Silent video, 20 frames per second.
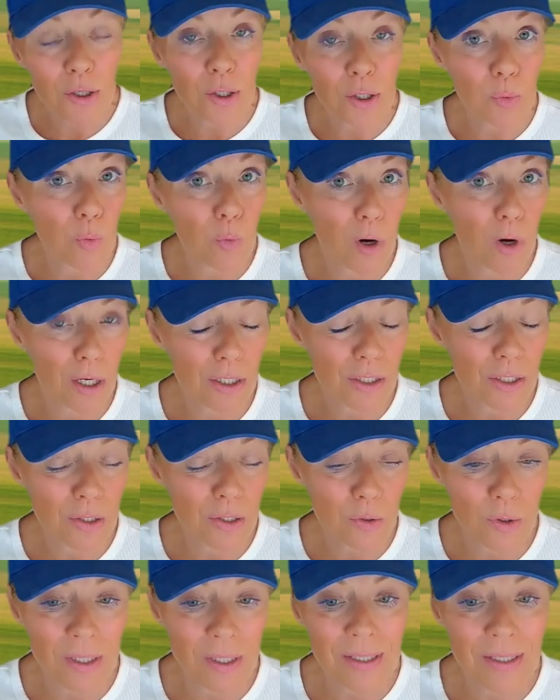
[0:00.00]
on your water
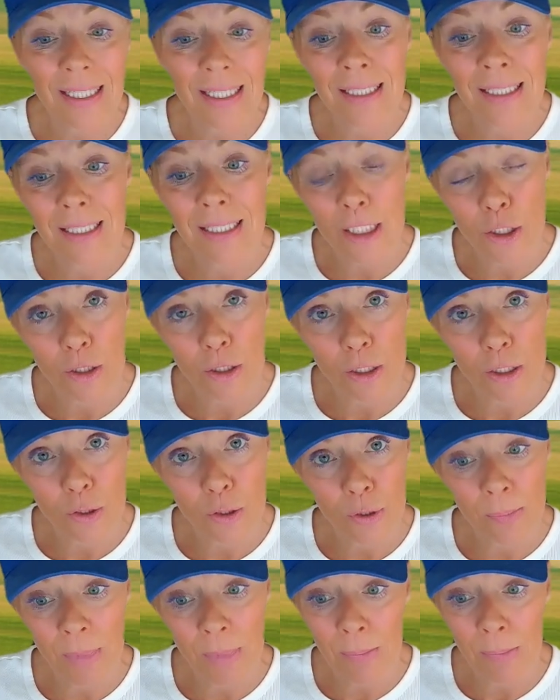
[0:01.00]
source, additional
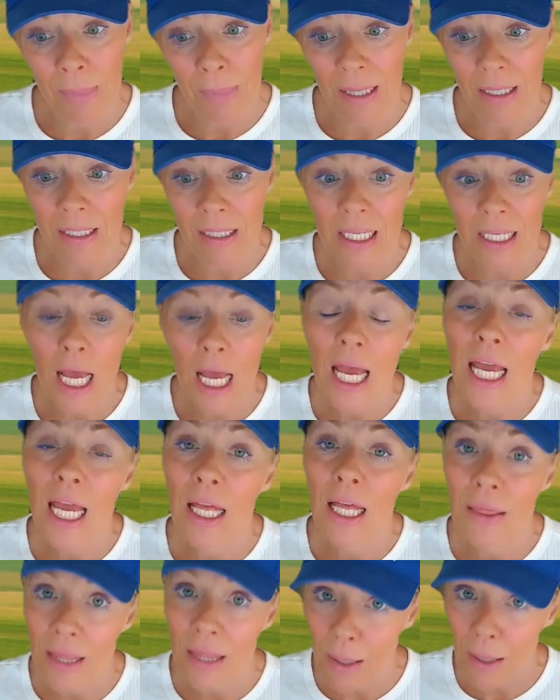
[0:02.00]
treatment methods,
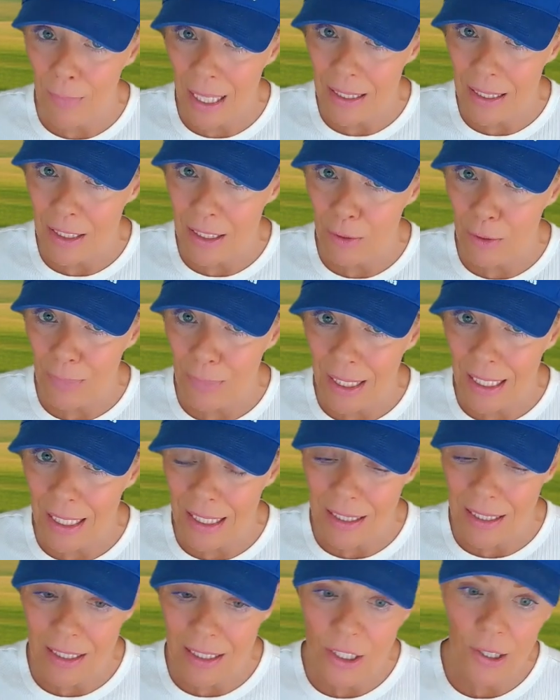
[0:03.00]
they may still be
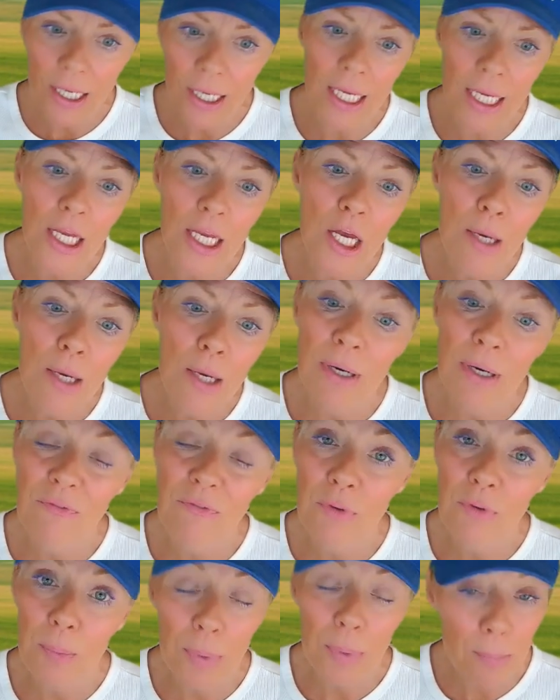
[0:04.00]
necessary, but
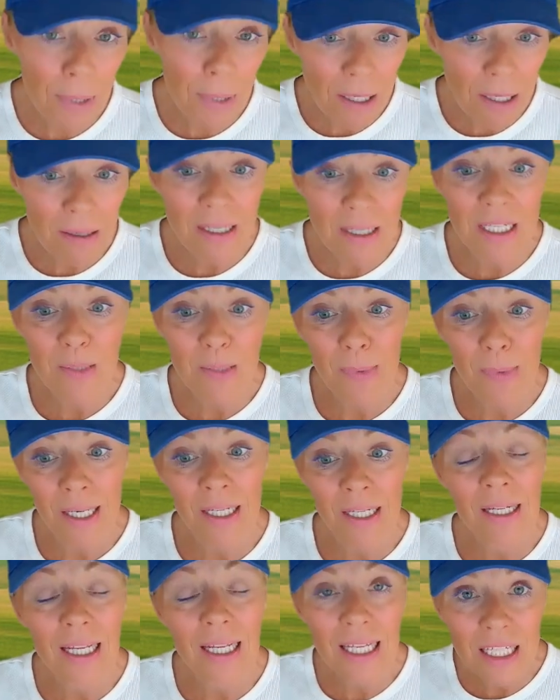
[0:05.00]
for
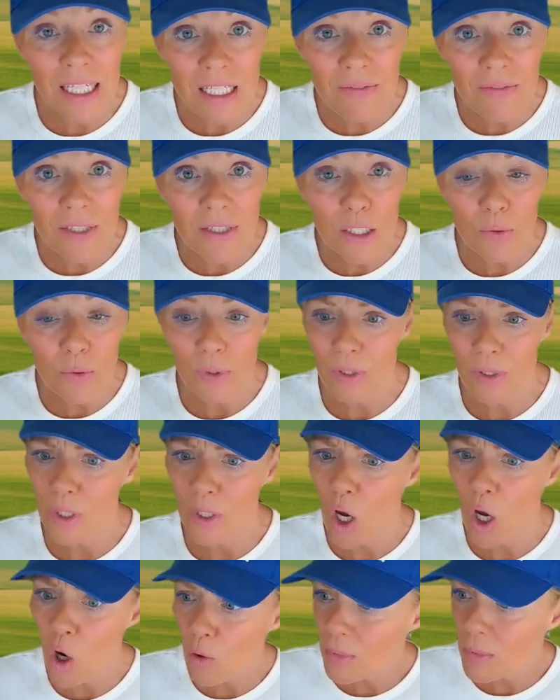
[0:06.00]
preparedness-minded individuals,
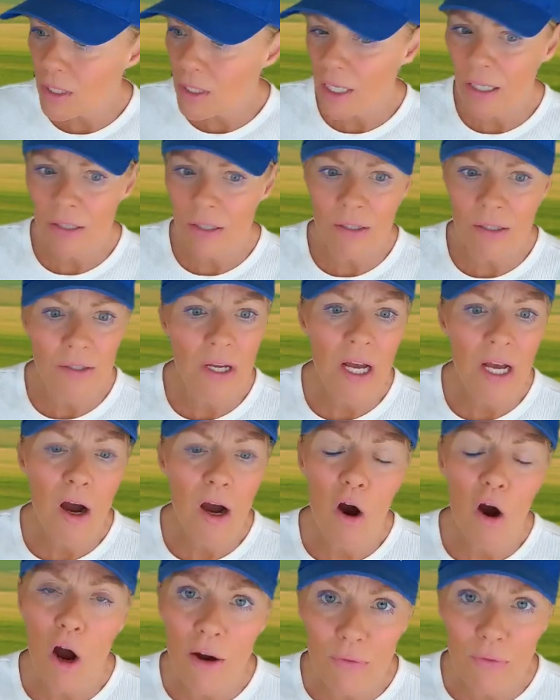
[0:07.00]
homesteaders,
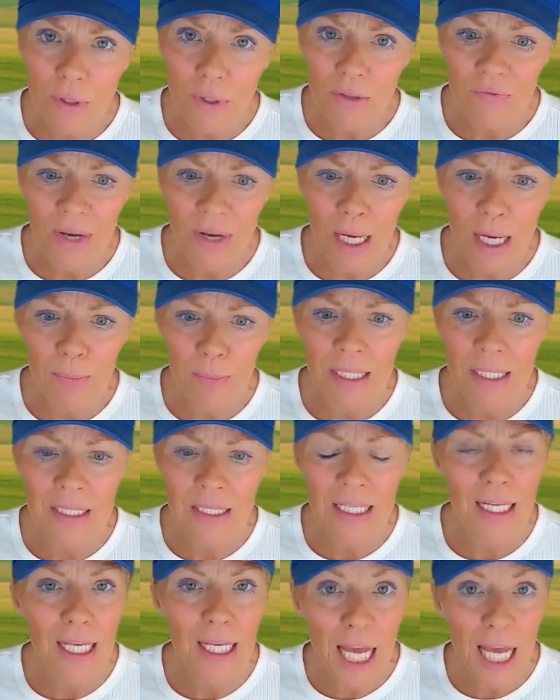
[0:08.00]
off-grid families,
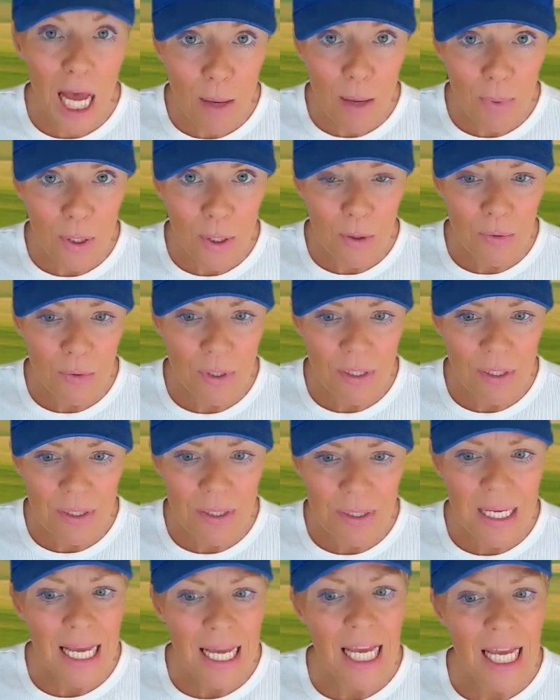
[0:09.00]
and cabin
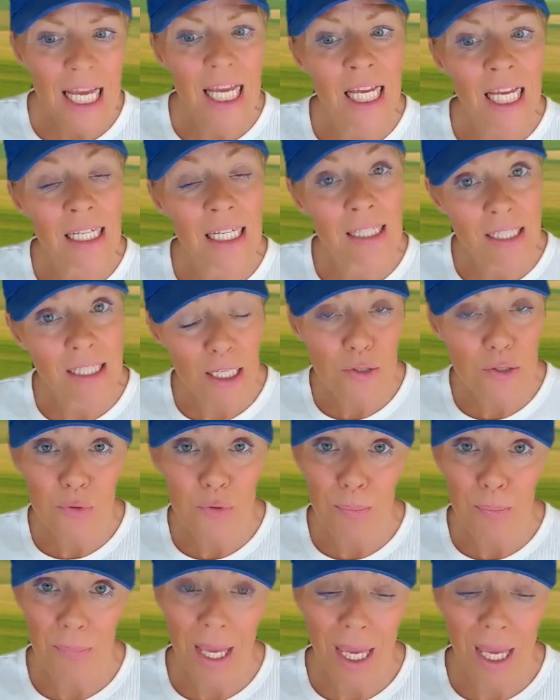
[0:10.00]
owners, it does
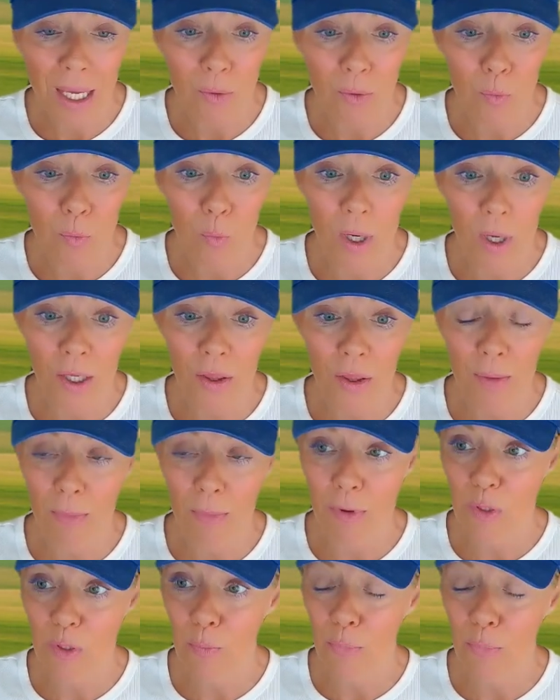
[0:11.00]
remain one of the
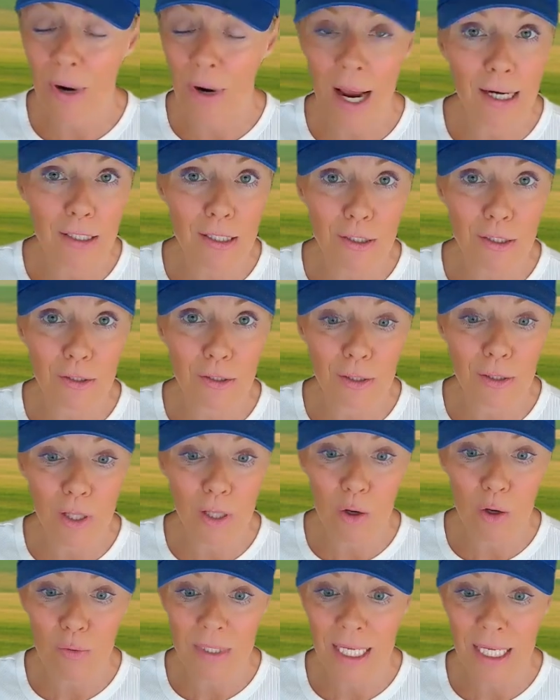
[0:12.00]
most practical
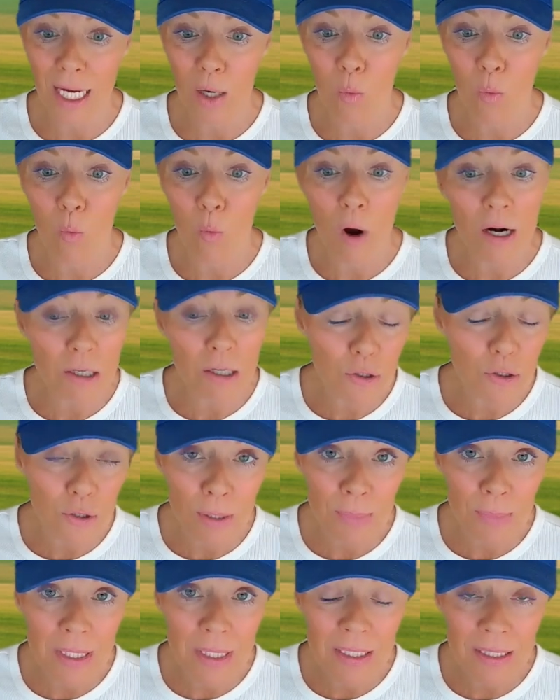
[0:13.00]
low-tech water
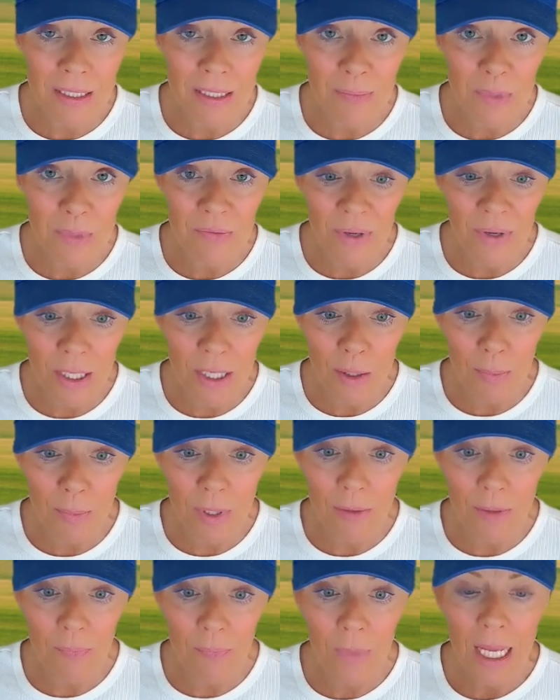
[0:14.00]
treatment systems
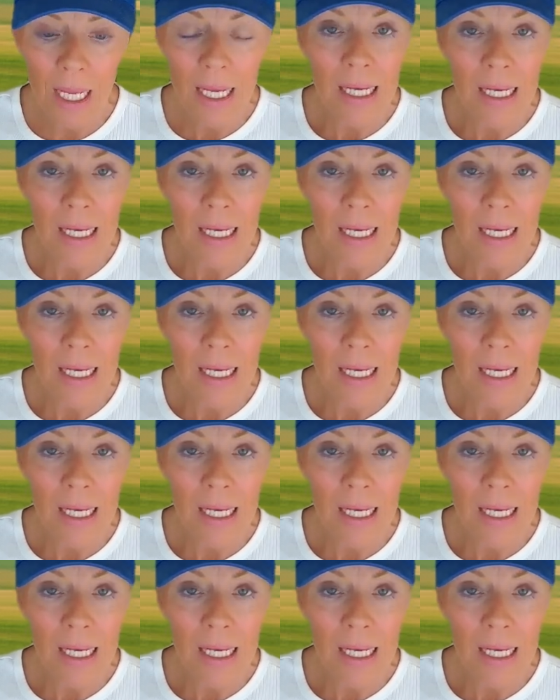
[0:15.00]
available.